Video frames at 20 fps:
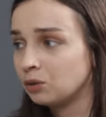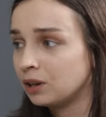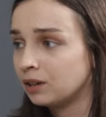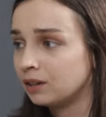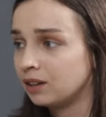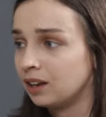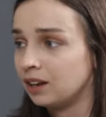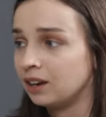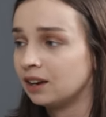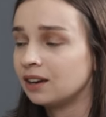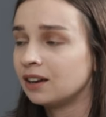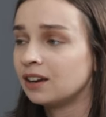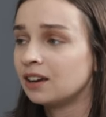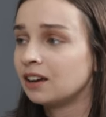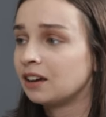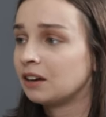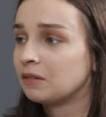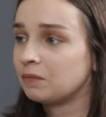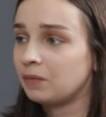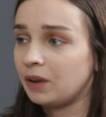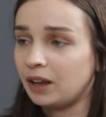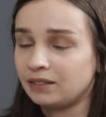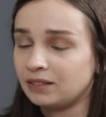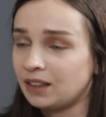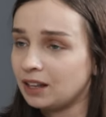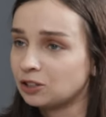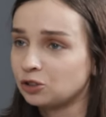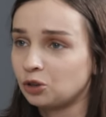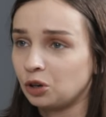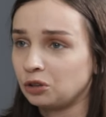and they, and
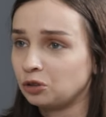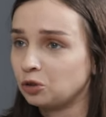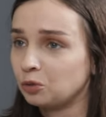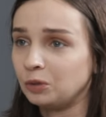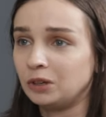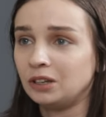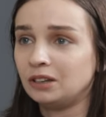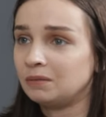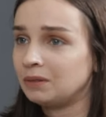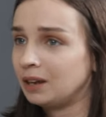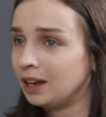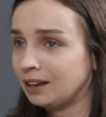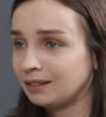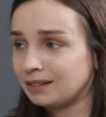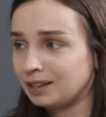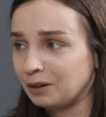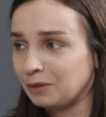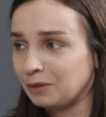that's going to be it.